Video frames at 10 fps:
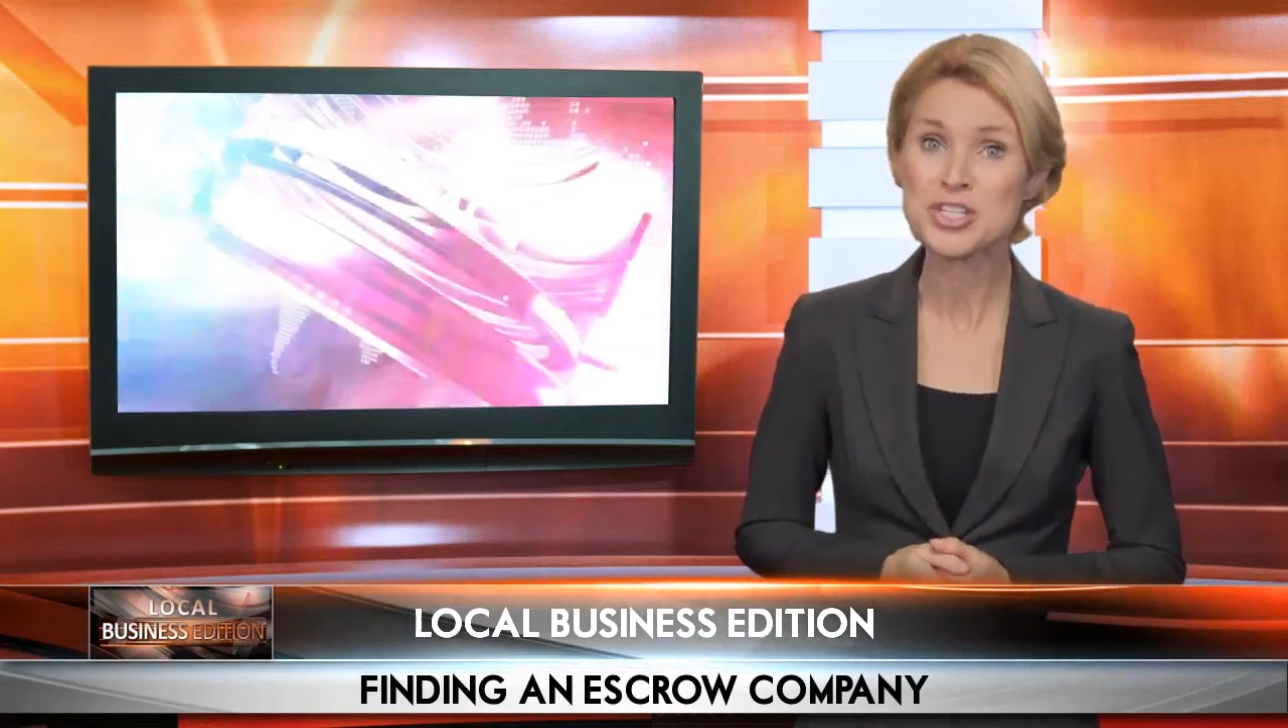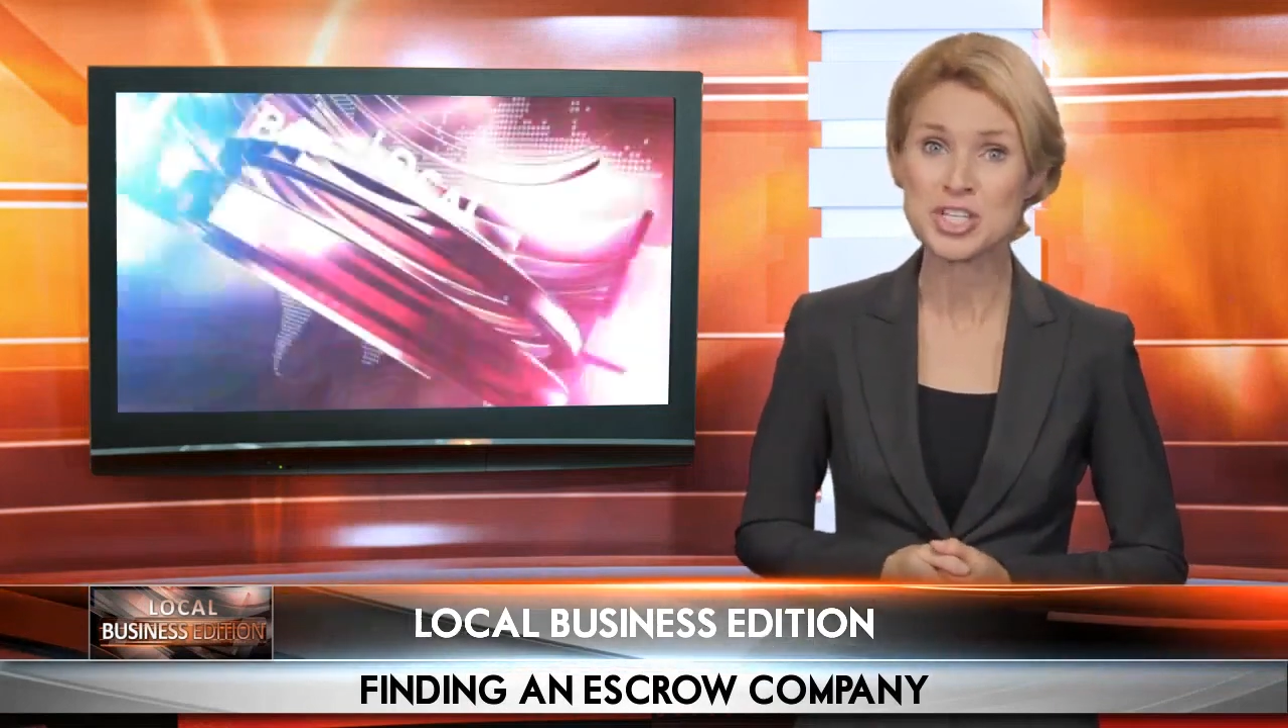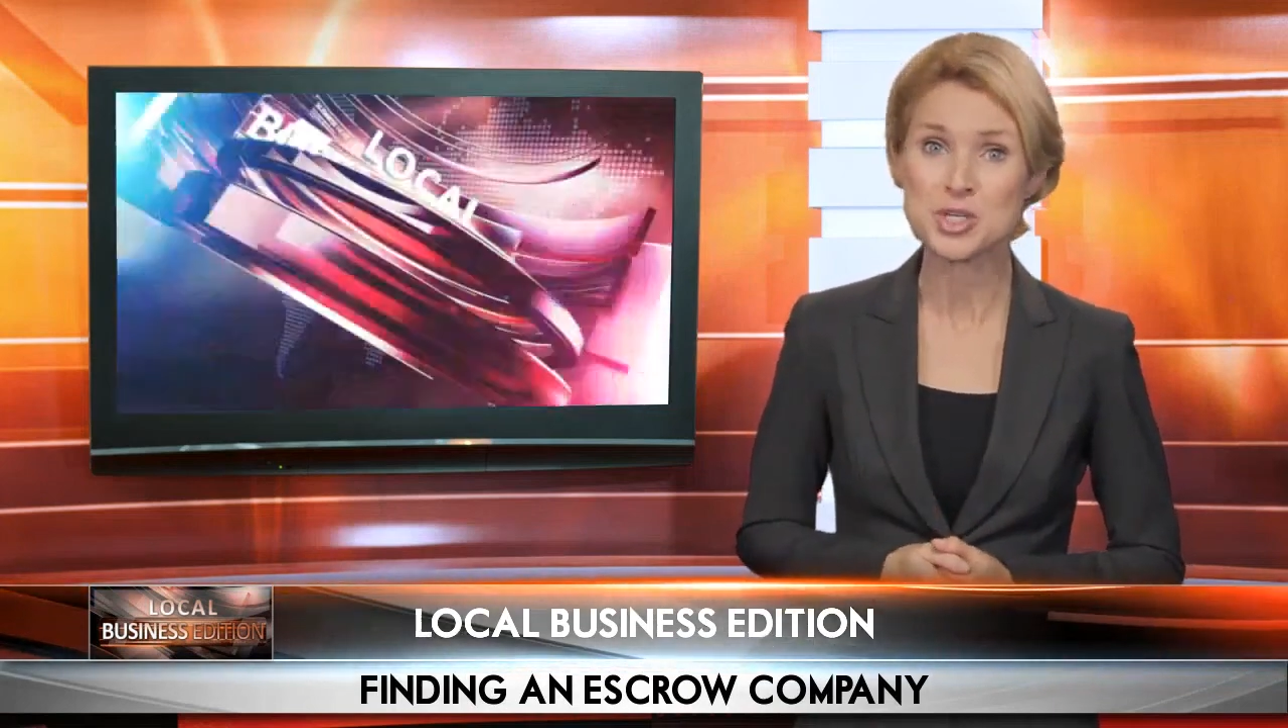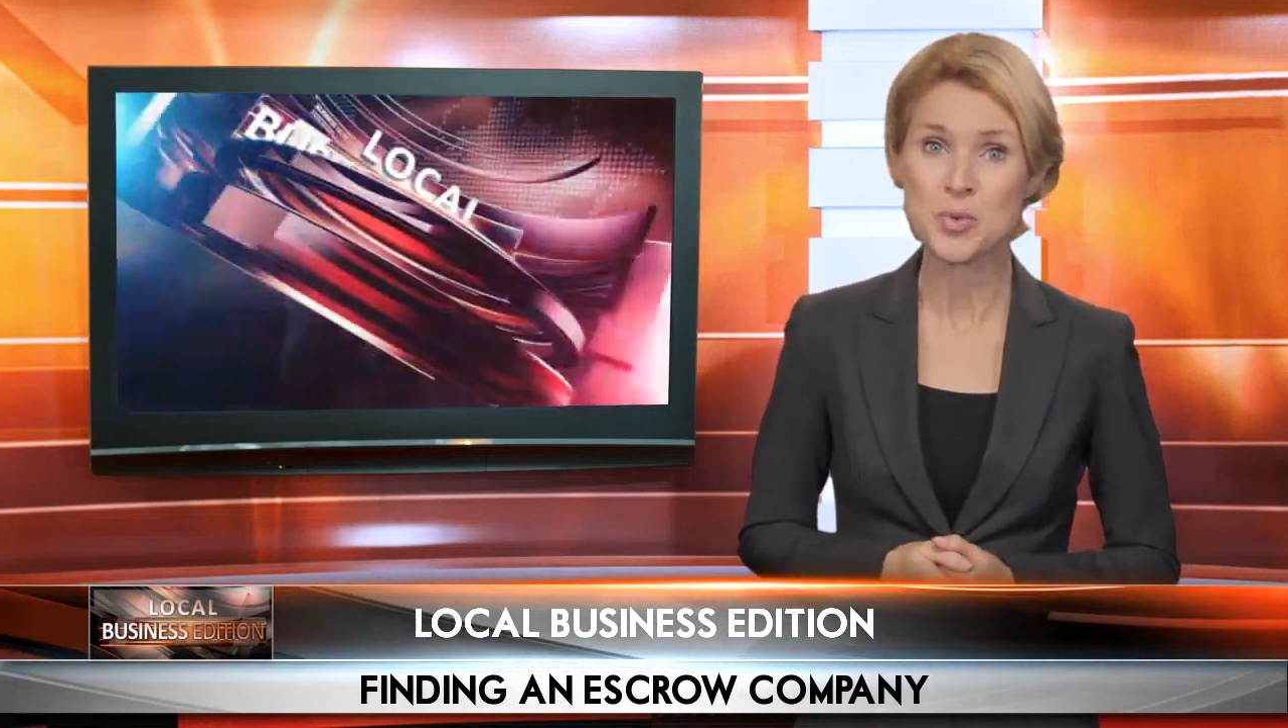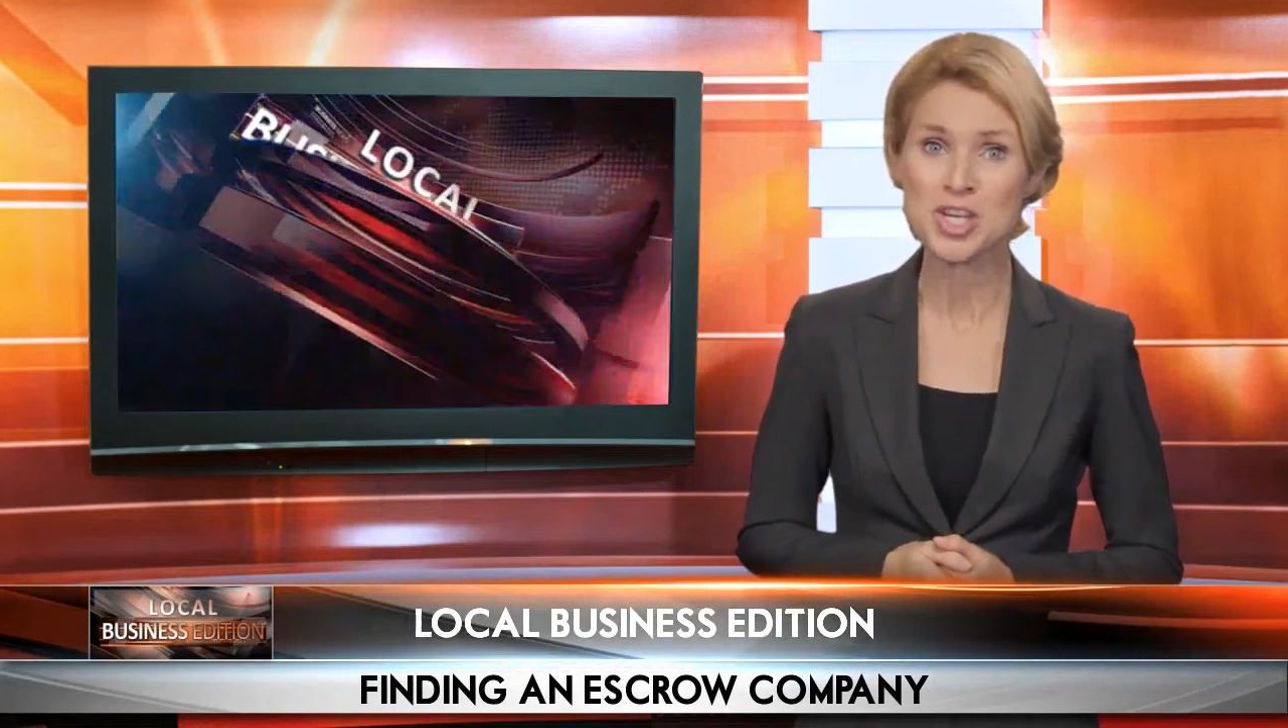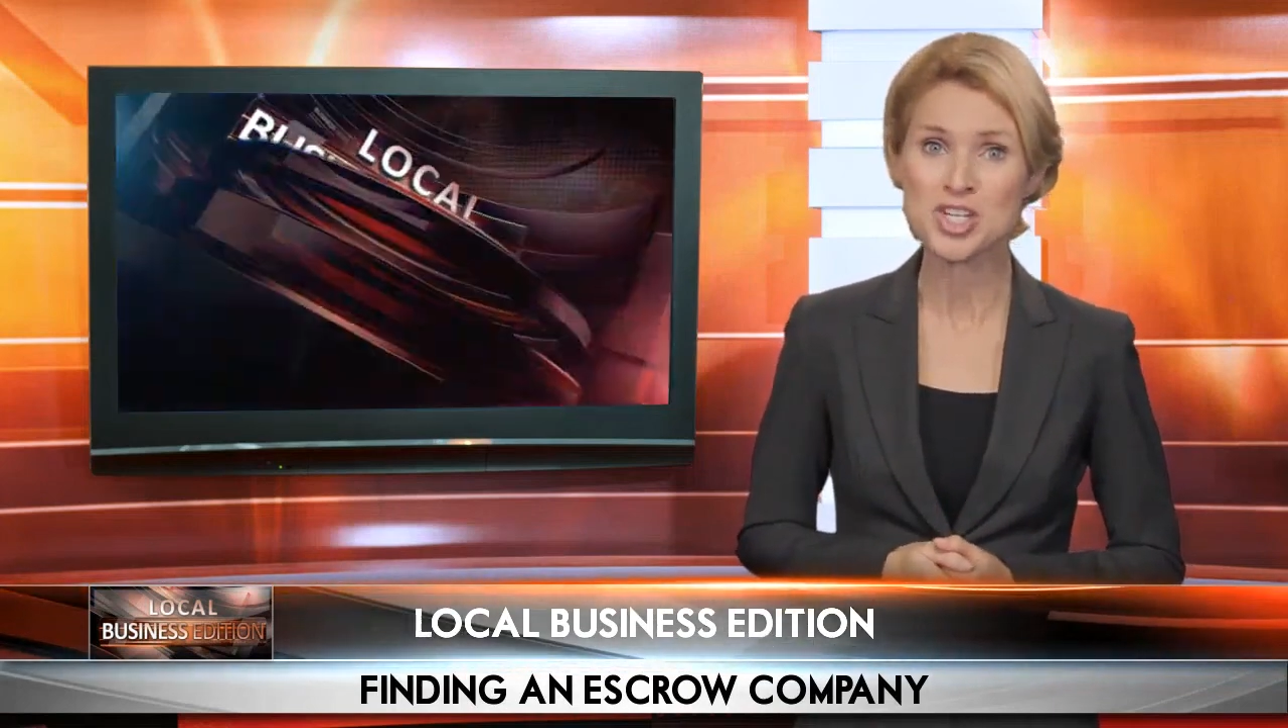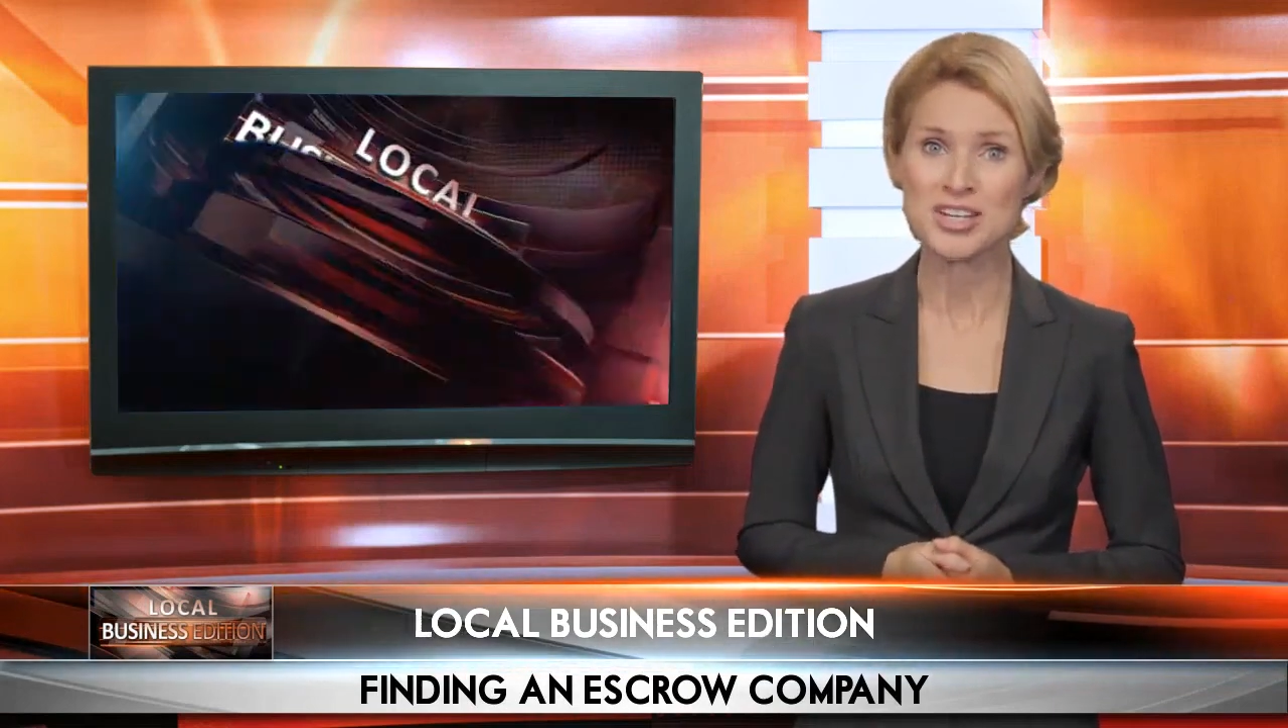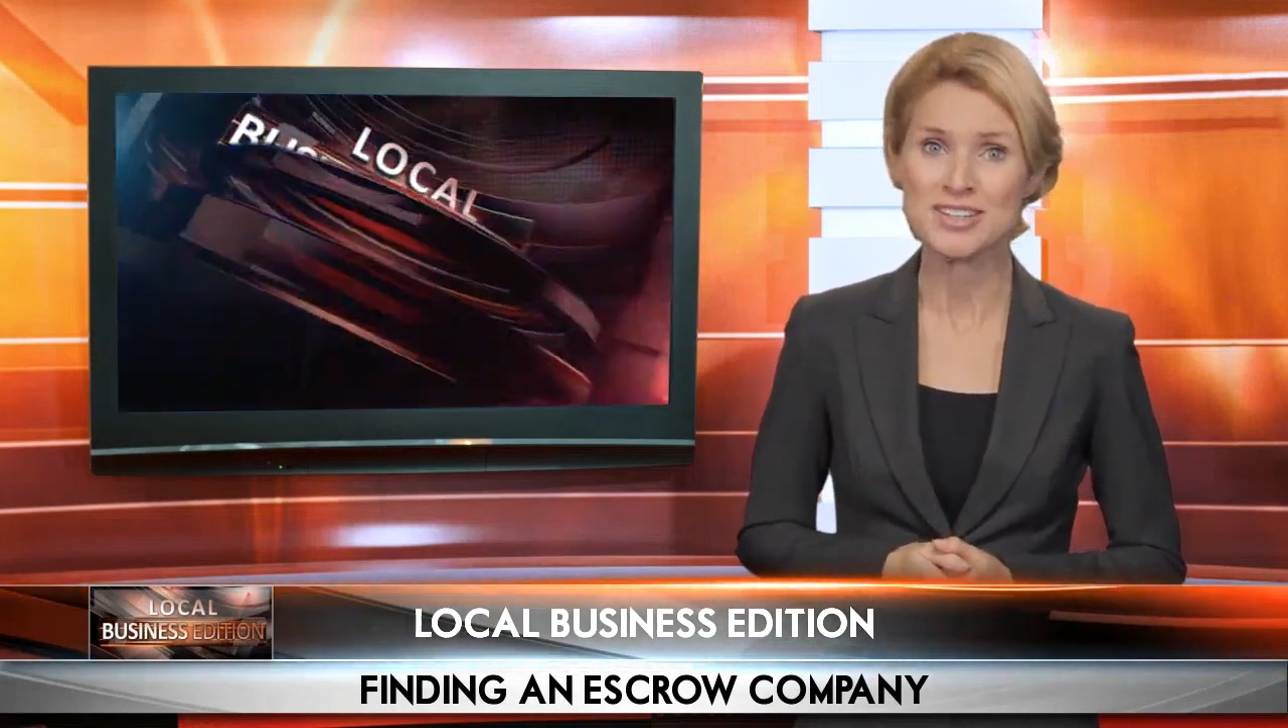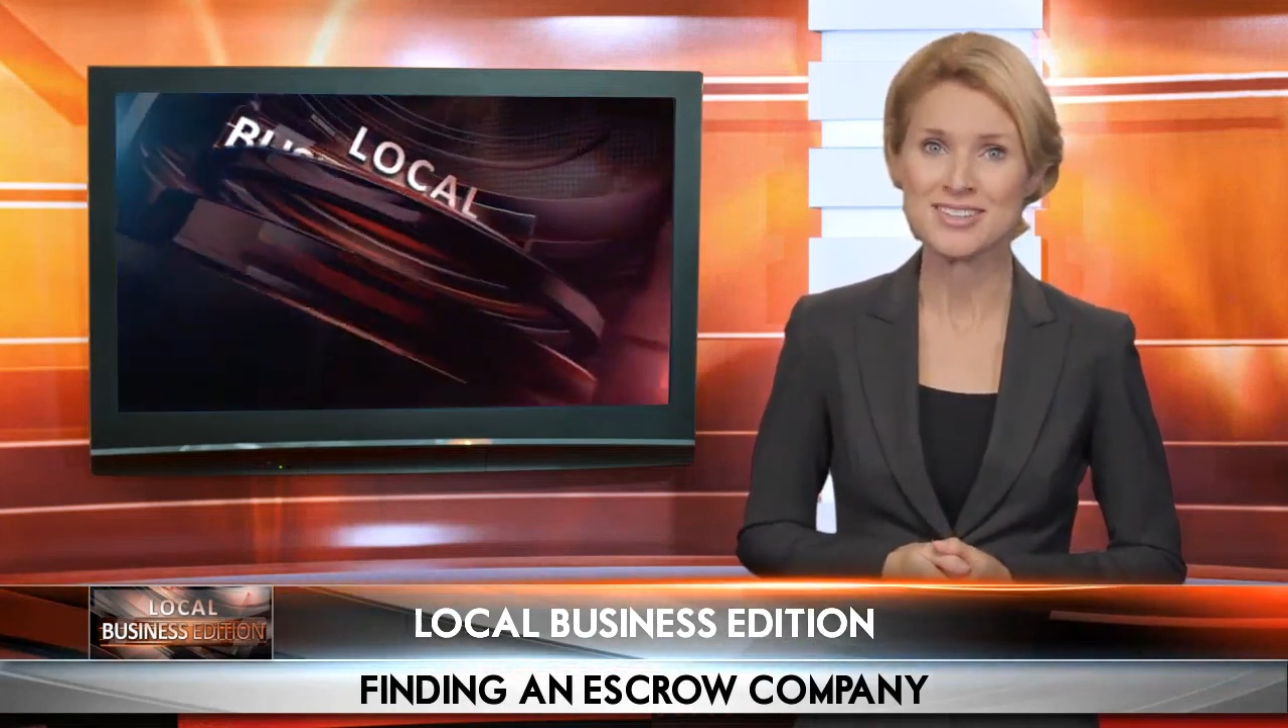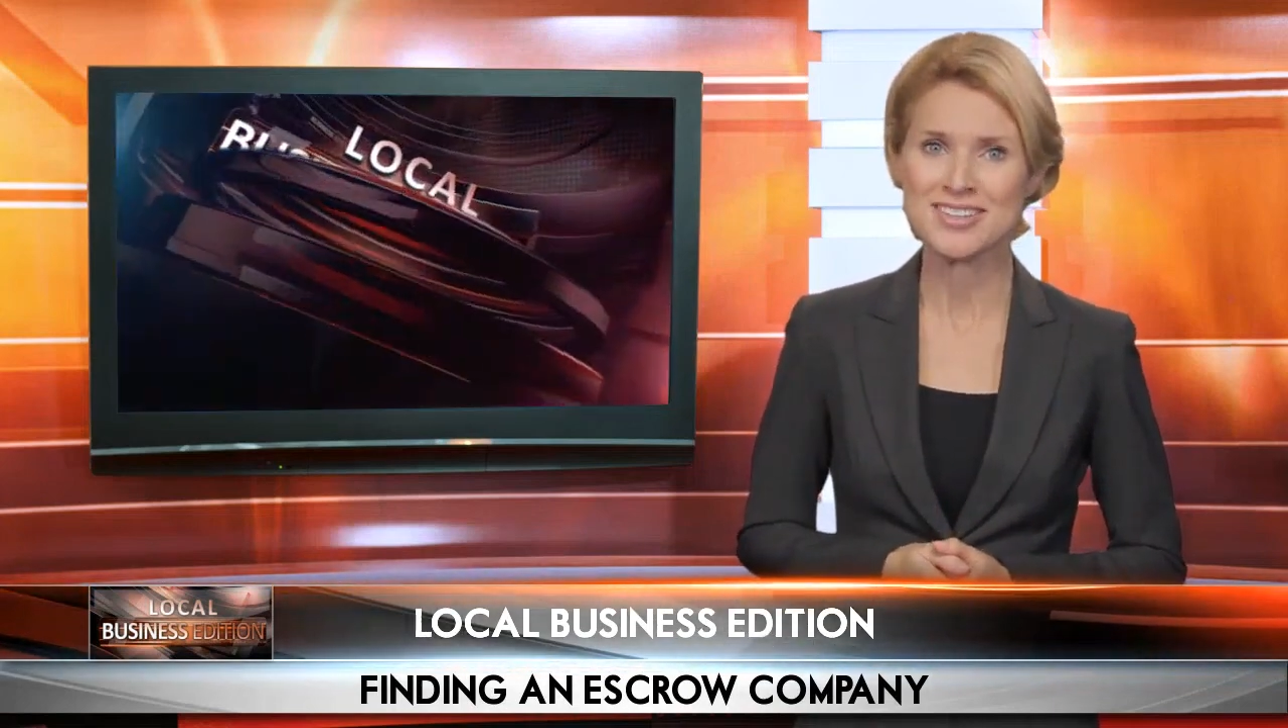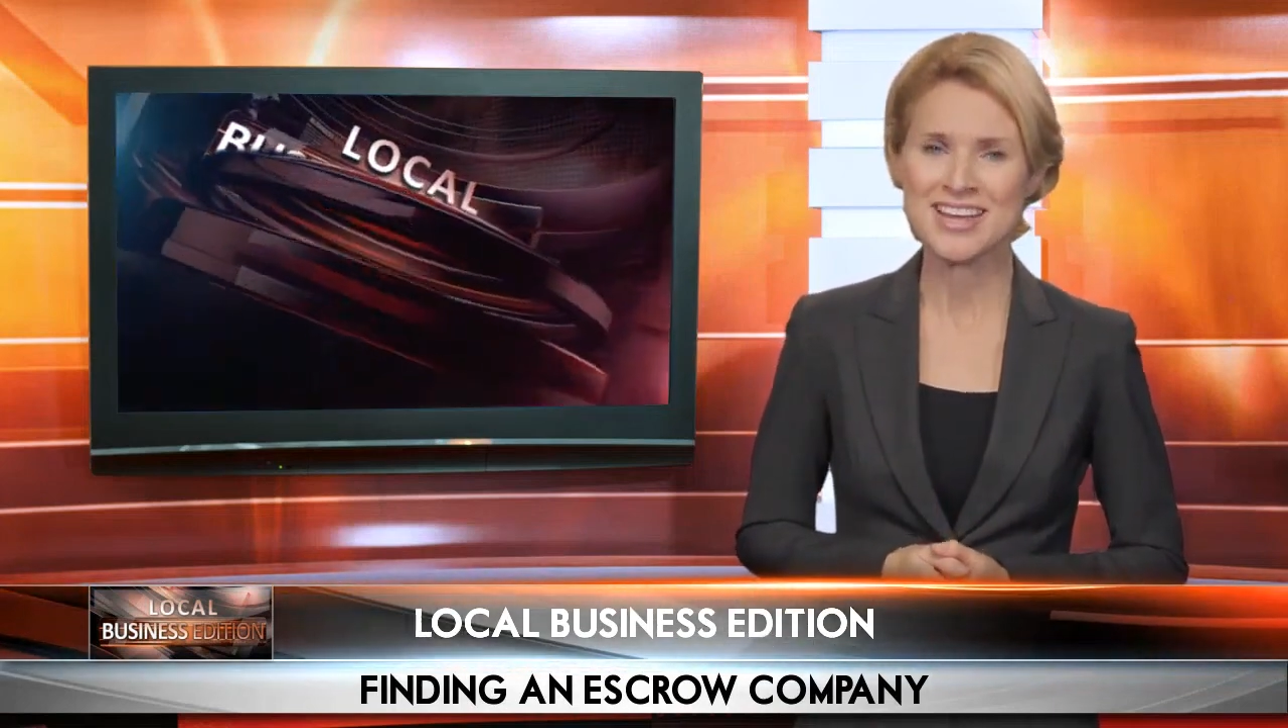situation?